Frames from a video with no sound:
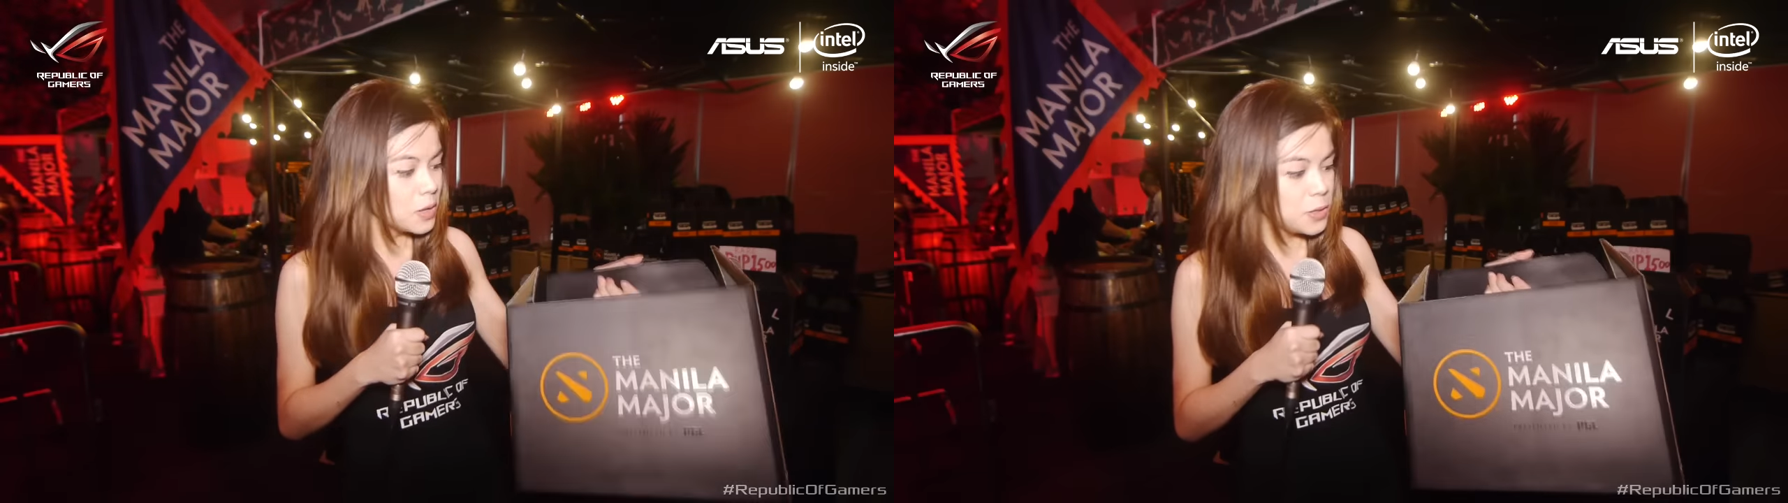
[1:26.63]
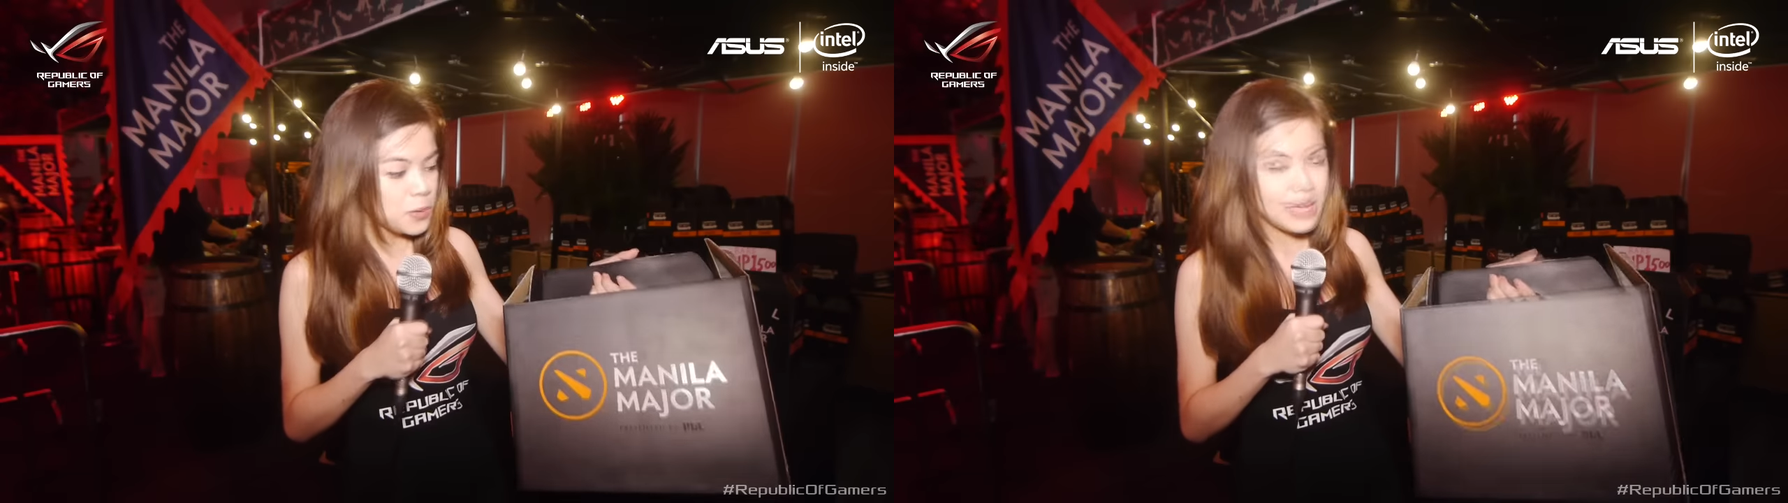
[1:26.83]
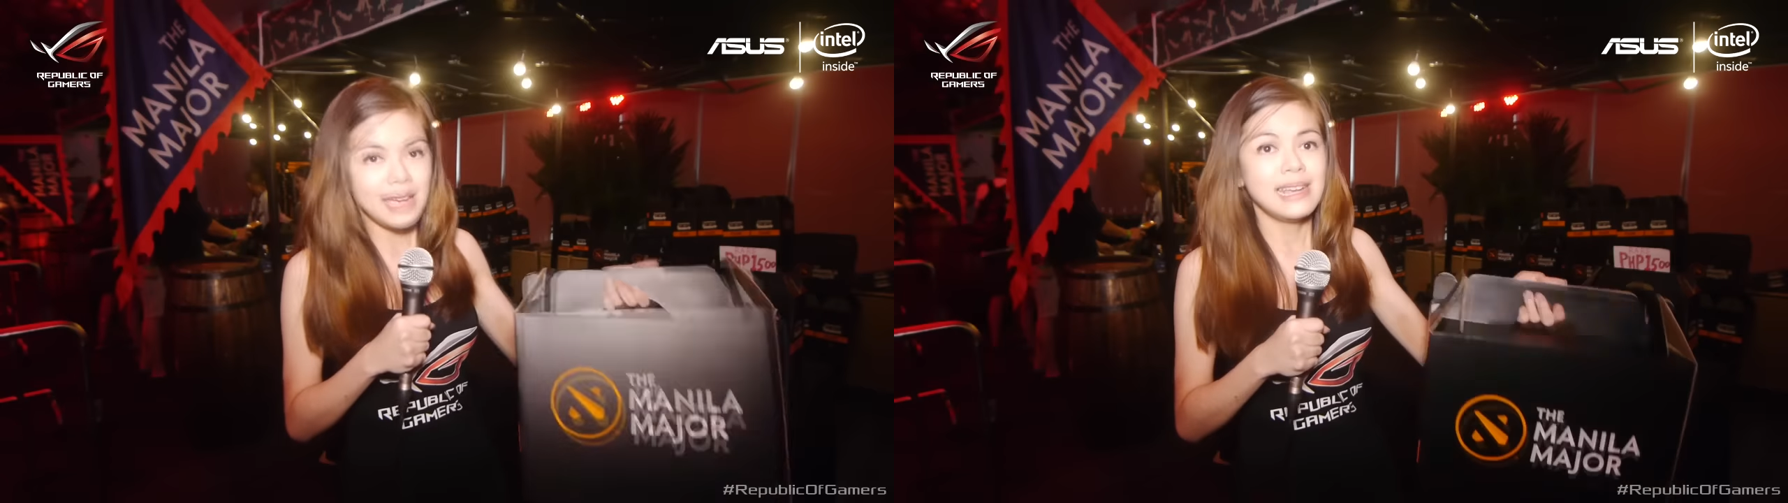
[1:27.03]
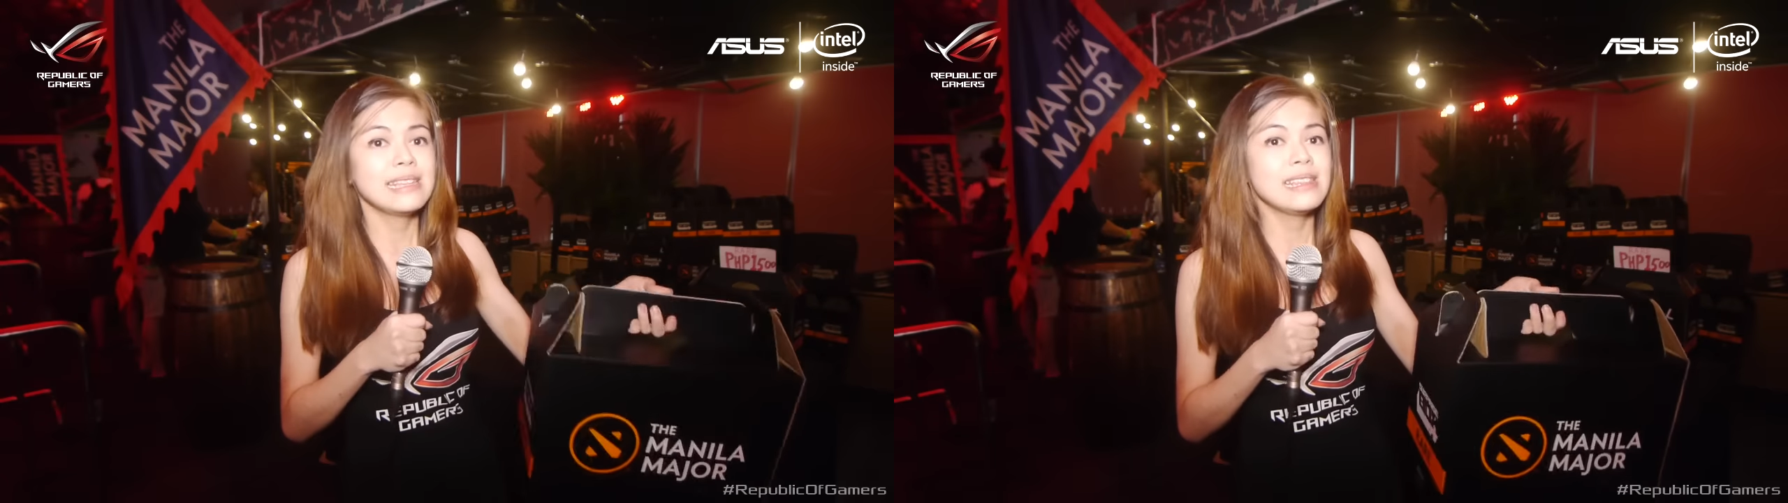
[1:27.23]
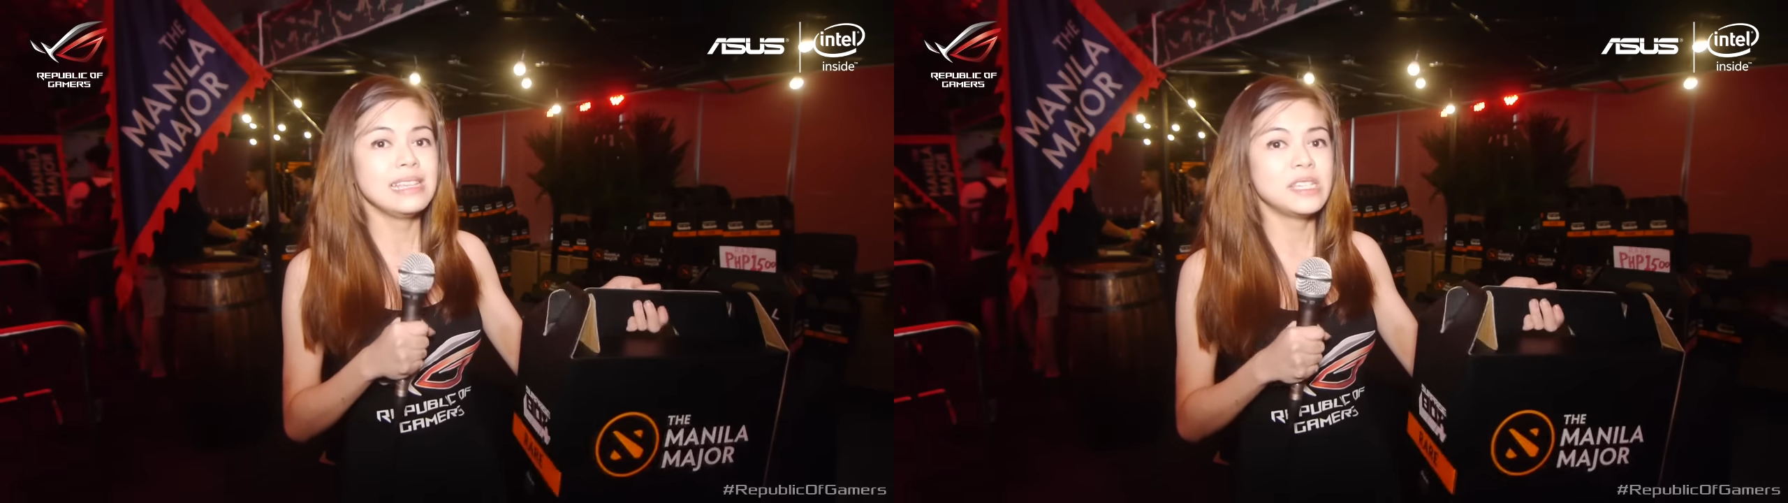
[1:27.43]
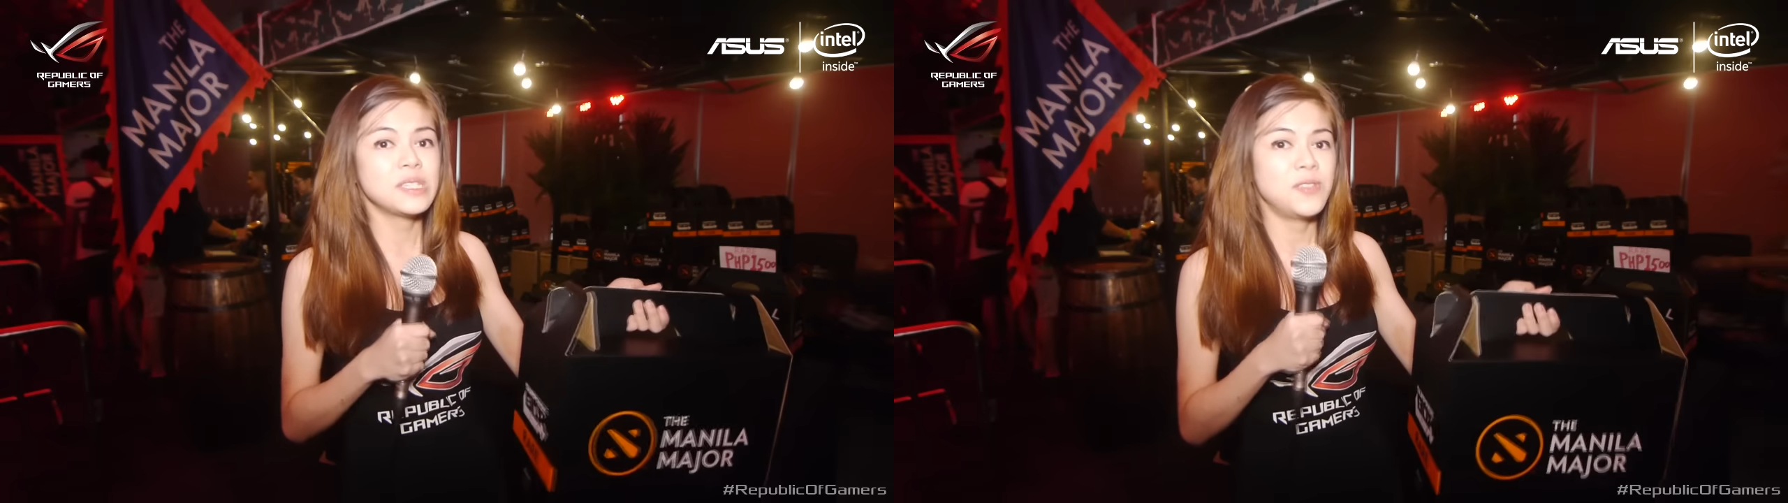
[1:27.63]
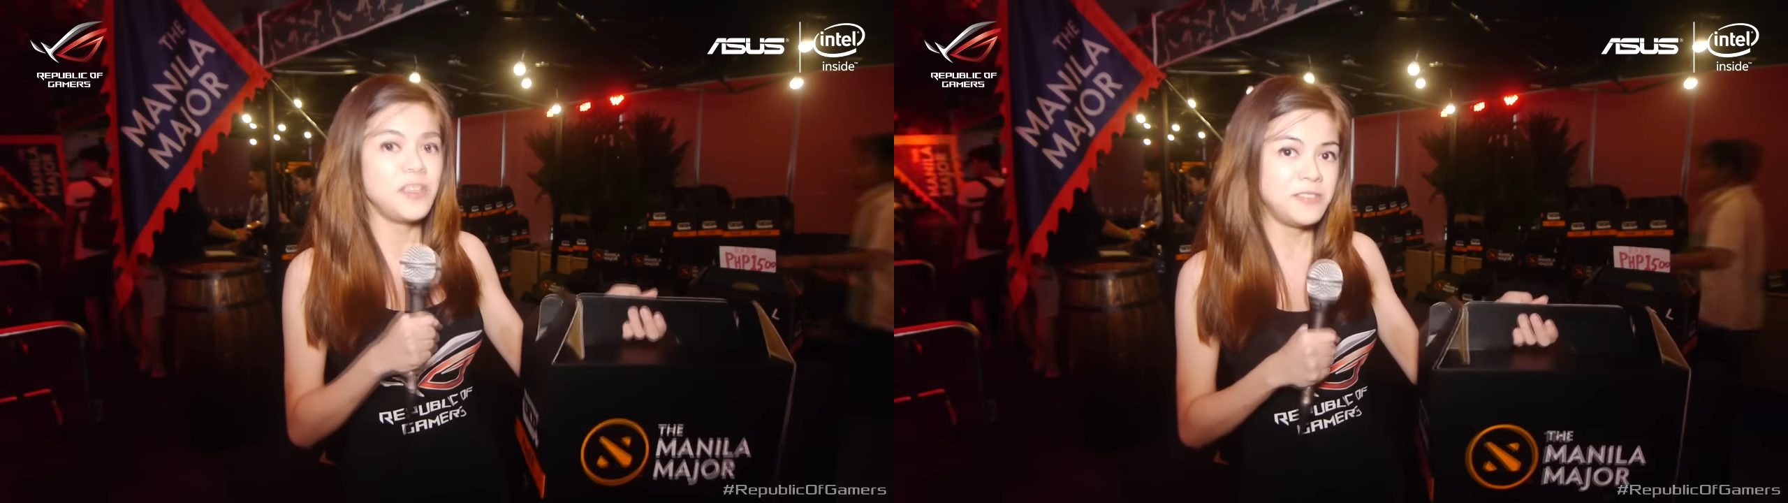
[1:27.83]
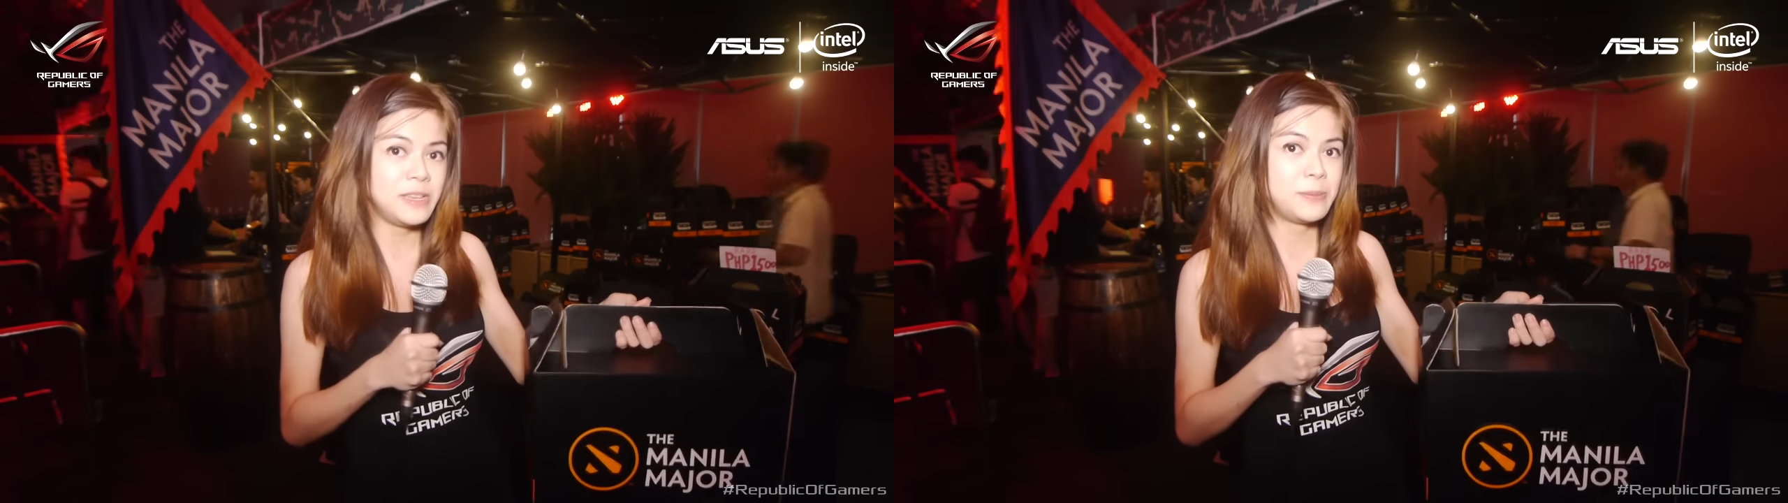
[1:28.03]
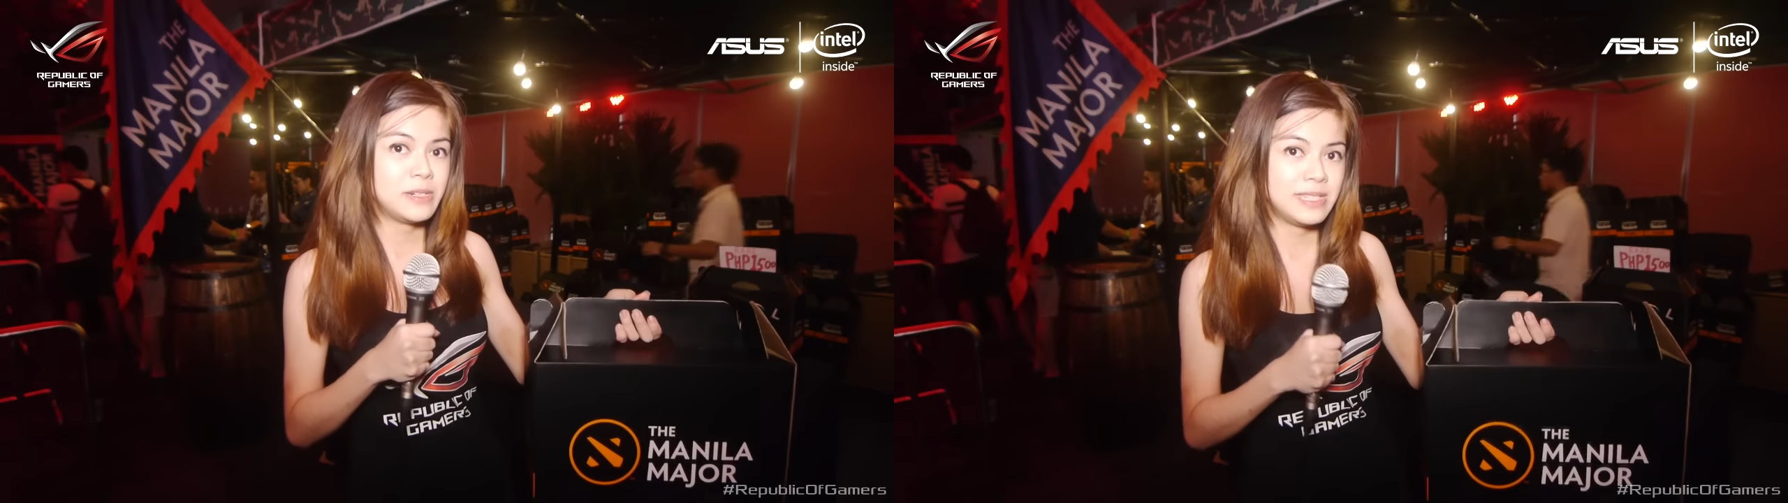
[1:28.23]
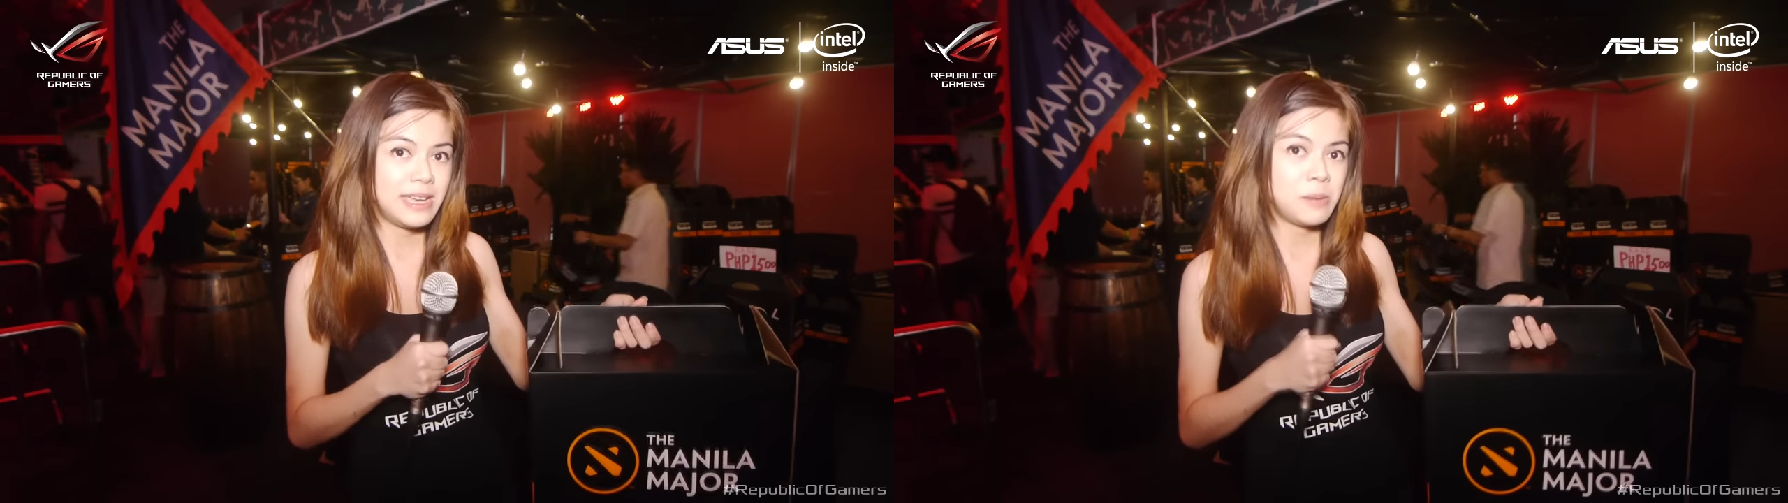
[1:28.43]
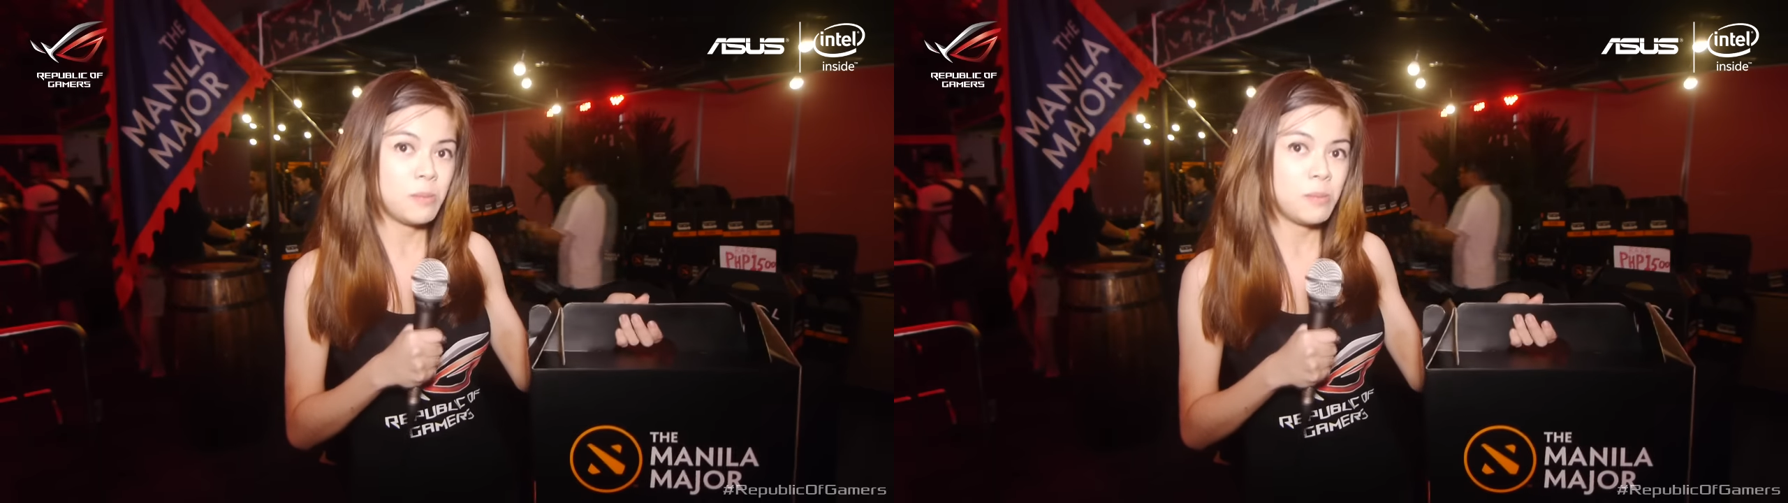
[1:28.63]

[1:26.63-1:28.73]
you get at least 50%